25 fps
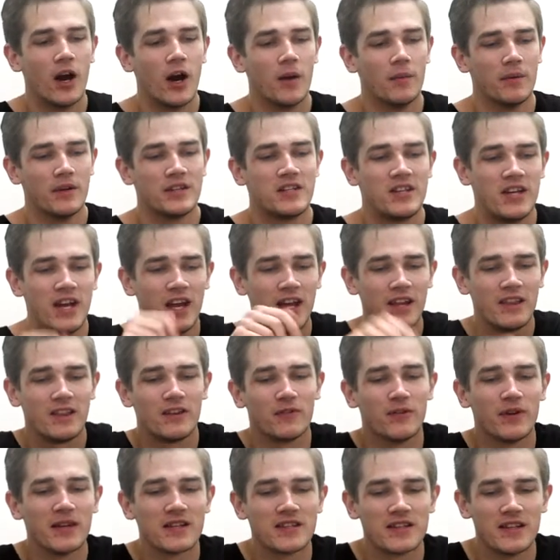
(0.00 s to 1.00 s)
Let's get
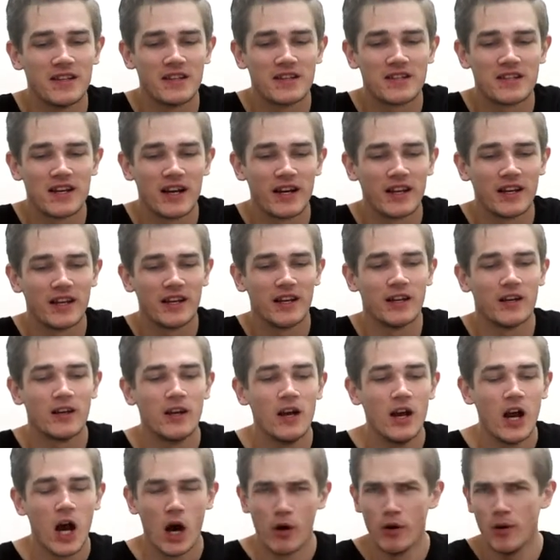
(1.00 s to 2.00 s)
the rest of this out of here.
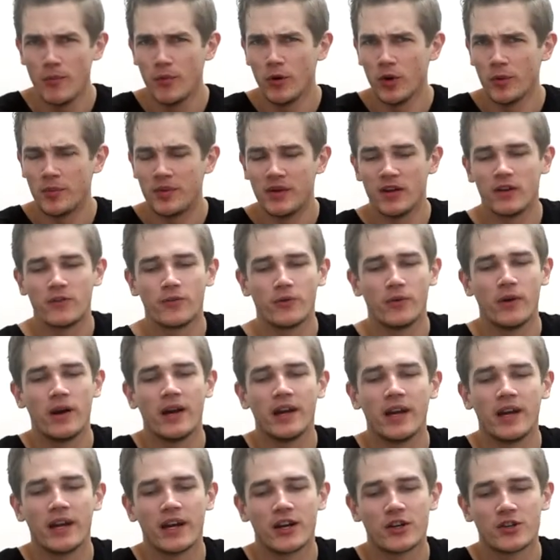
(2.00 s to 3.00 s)
I won't pull the PS4
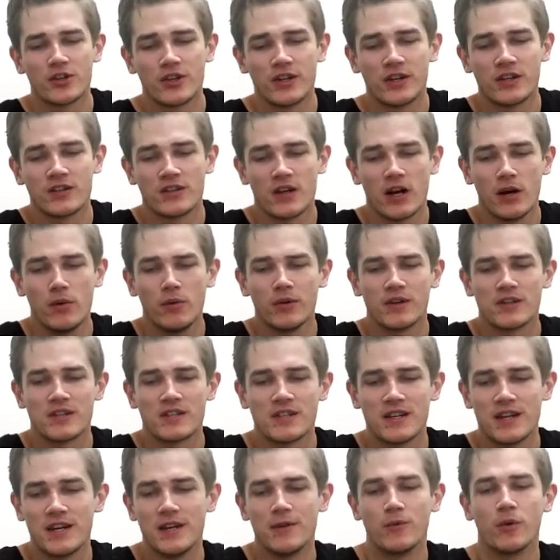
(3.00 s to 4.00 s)
out yet actually, because I want to
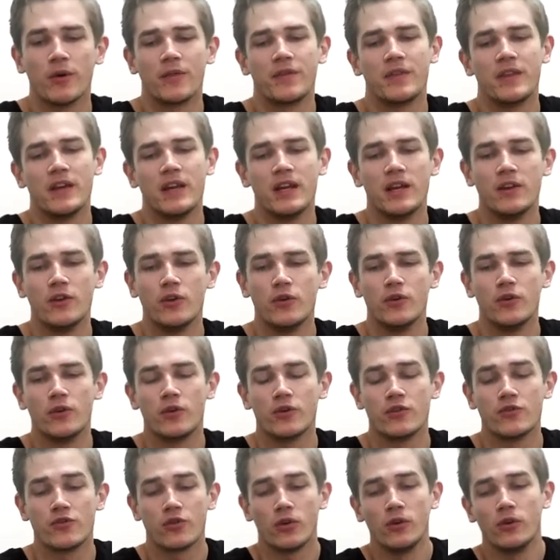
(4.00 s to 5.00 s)
see what the new
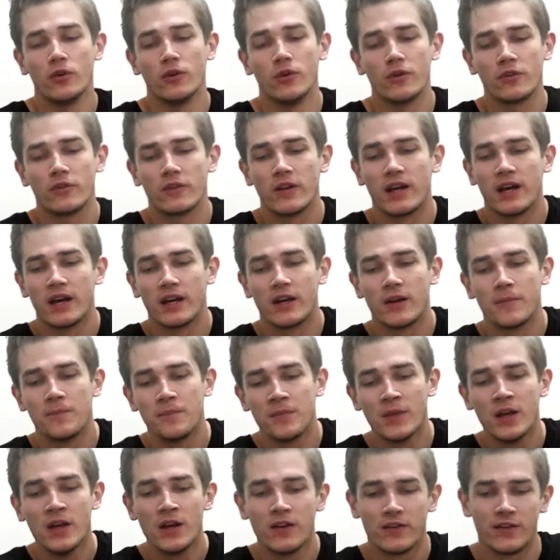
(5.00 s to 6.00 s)
controller looks like.
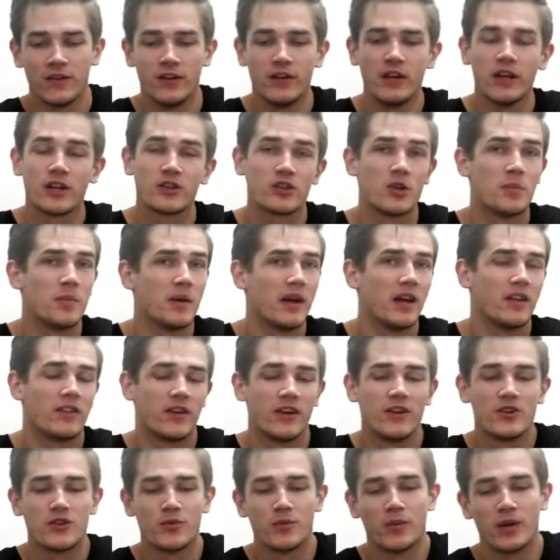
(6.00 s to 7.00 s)
Because I didn't actually pay
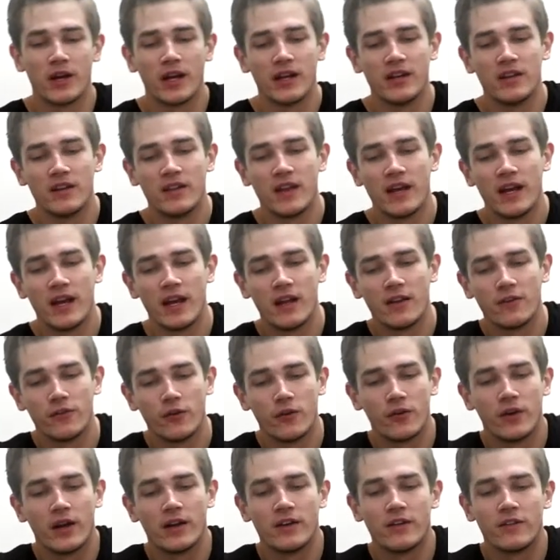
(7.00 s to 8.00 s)
attention when I did the
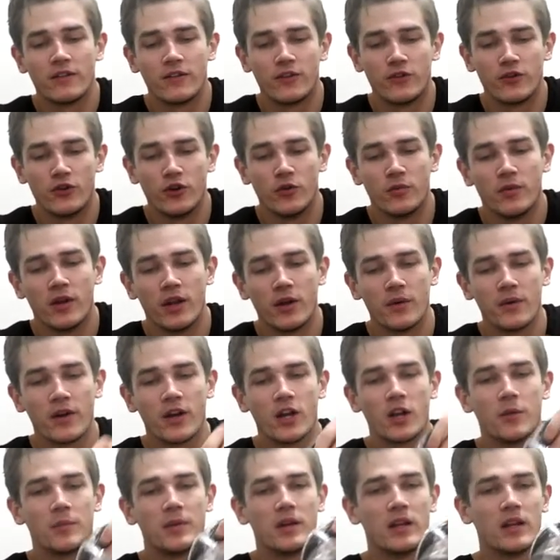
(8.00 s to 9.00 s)
hands-on, I just assumed that they were
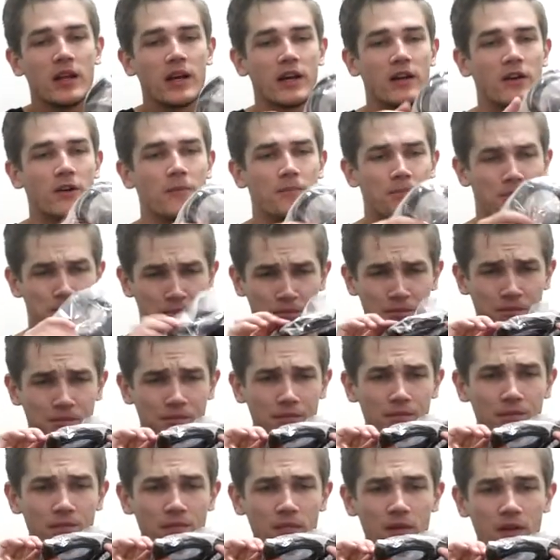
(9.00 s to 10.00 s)
going to be like
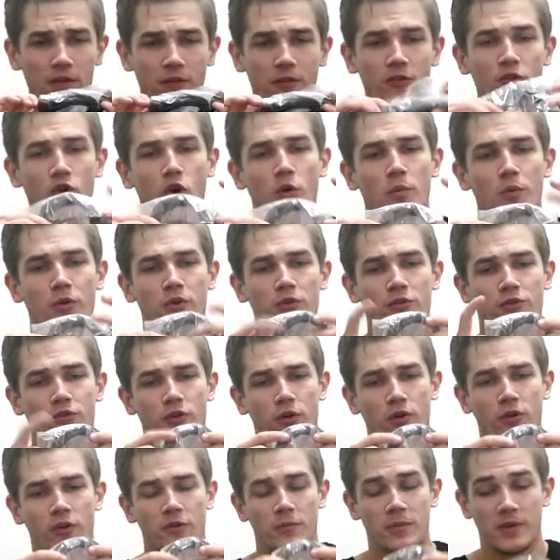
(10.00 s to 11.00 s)
the normal
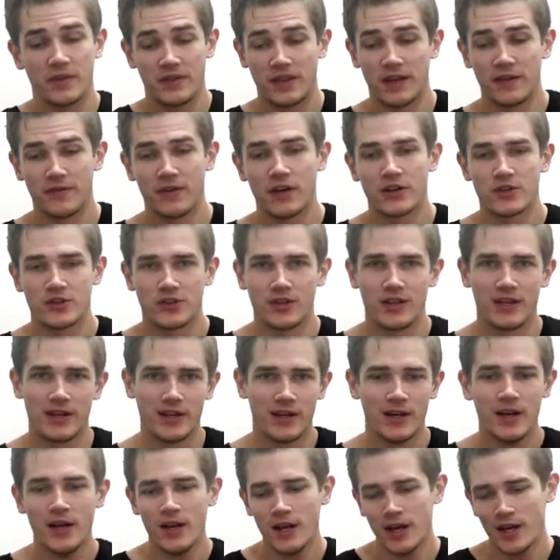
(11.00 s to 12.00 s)
controllers, but they've
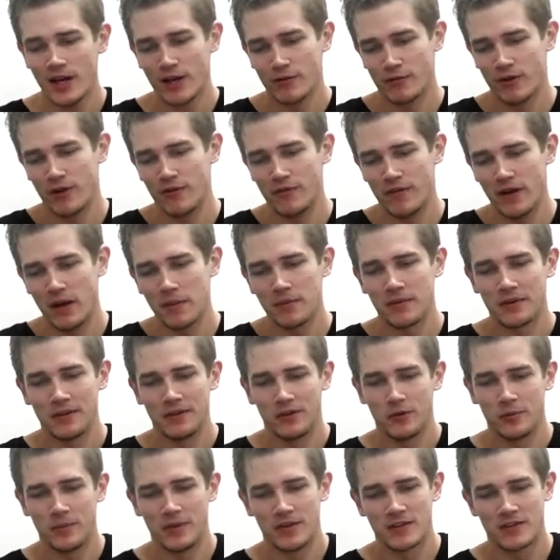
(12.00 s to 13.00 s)
actually revamped it a
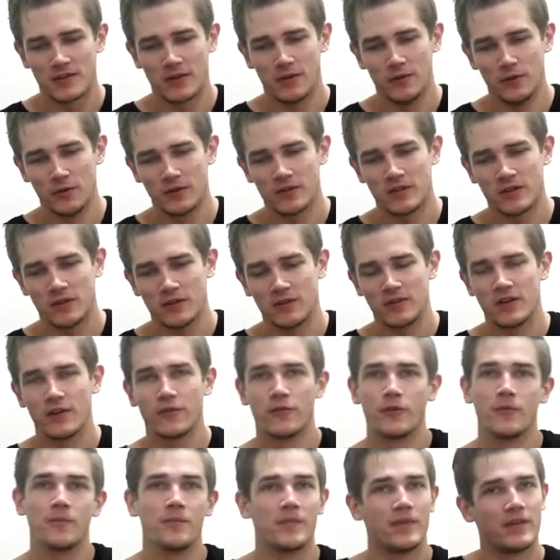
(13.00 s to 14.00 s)
little bit, so it looks a little
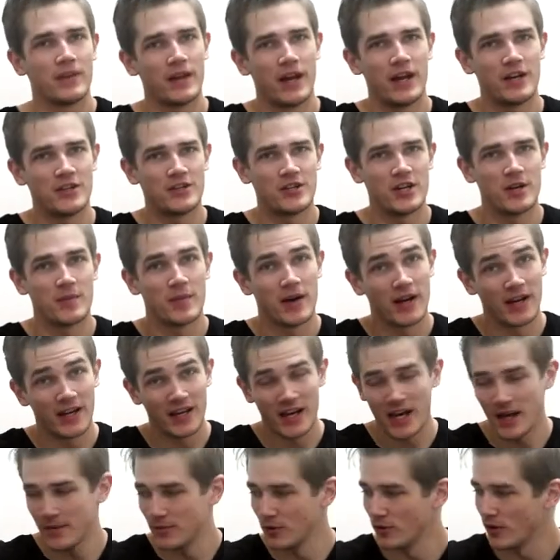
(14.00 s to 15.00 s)
different. HDMI
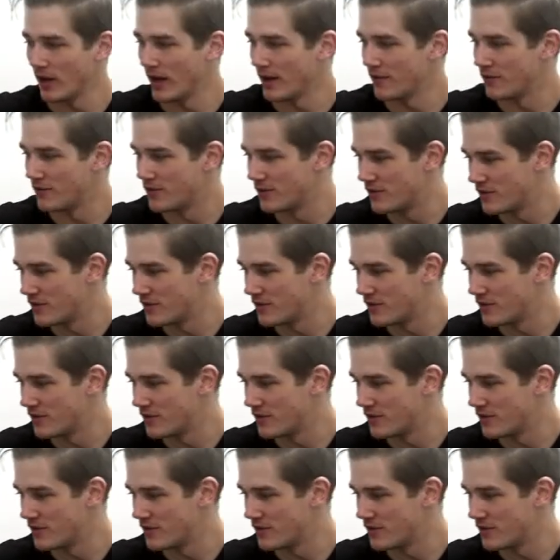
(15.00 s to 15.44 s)
cable, I